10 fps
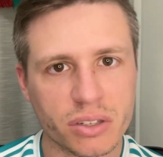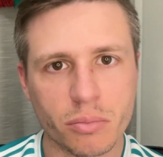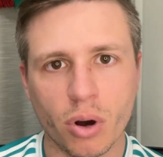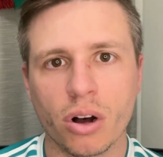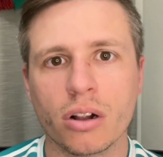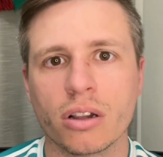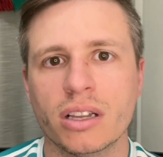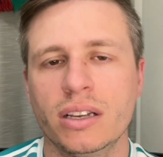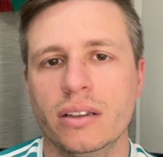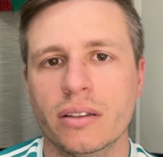small
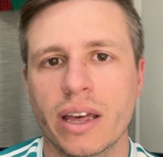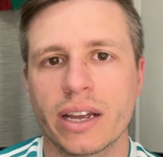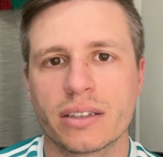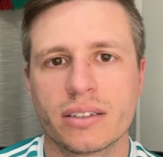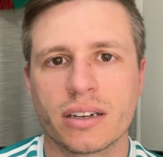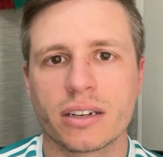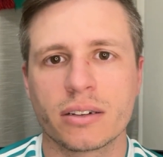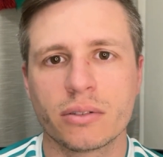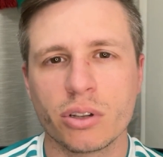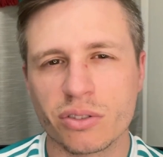that
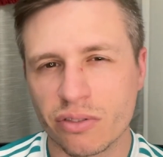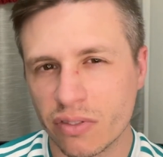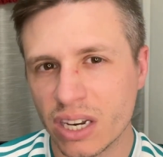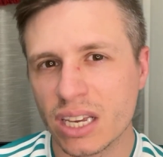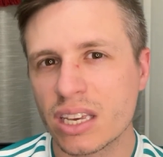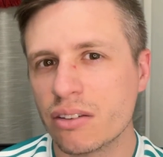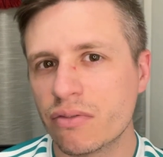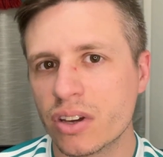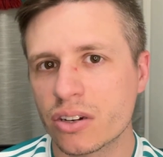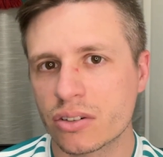those finicky
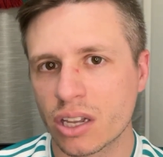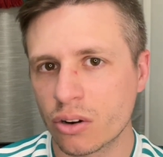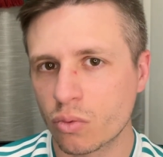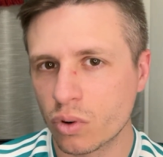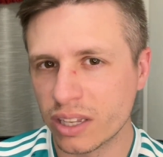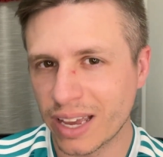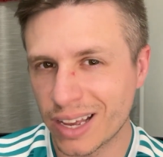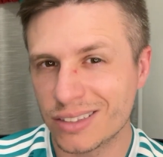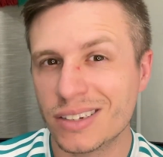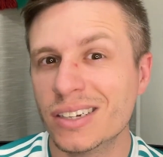fish that are really
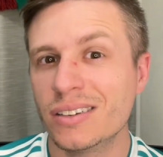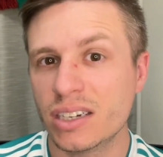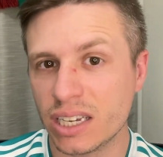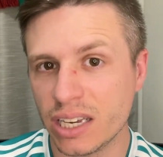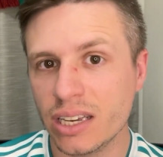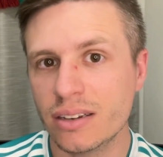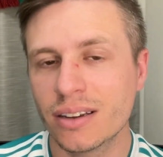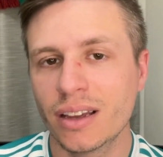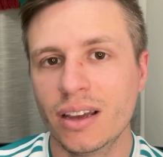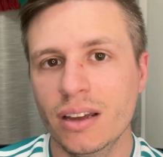hesitant to eat,
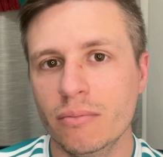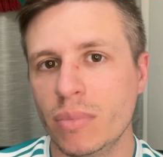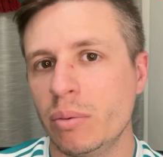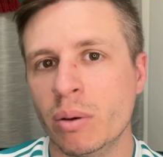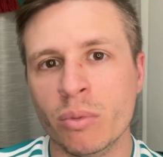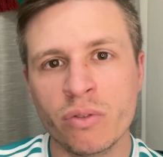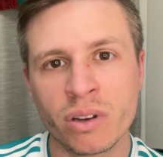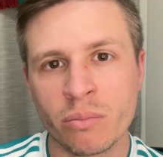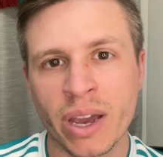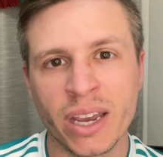maybe a
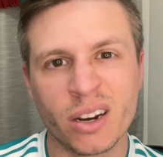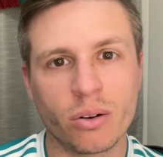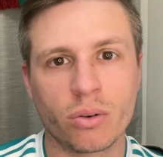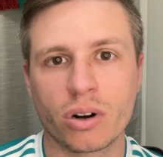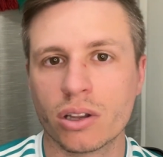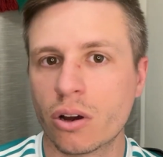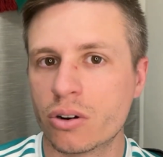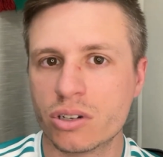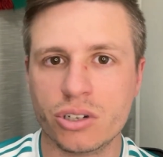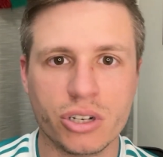moving bait or a
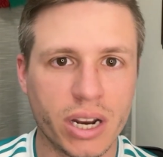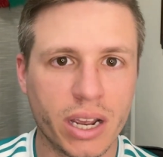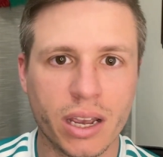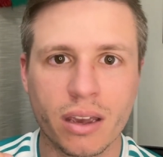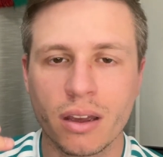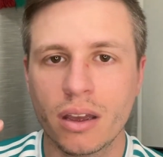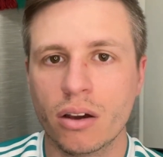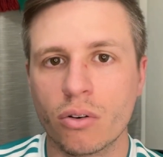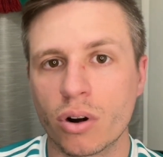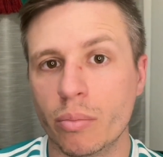large jig
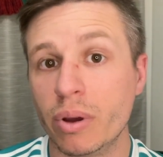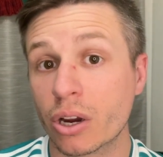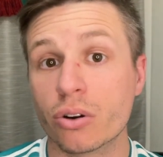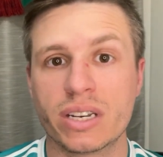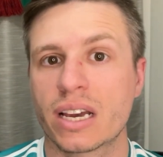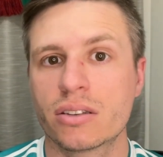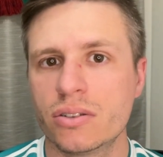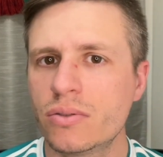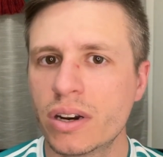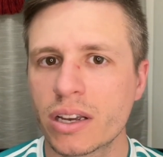or a bigger
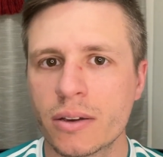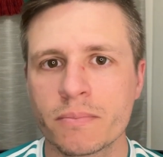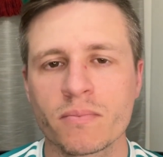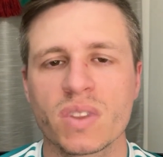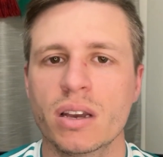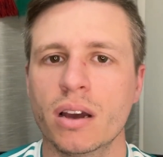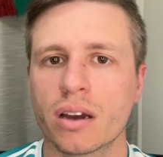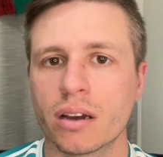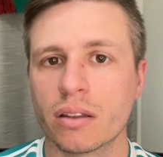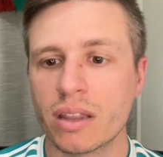Texas rig,
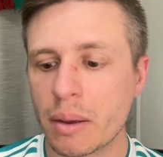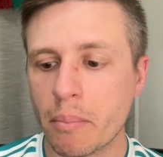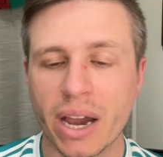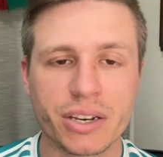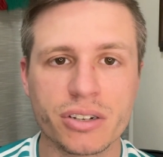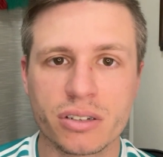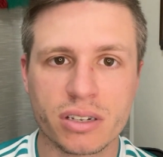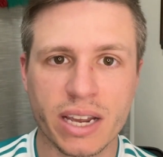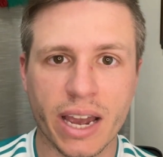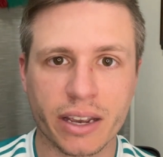they might just
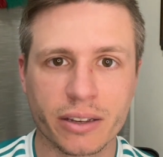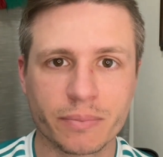attack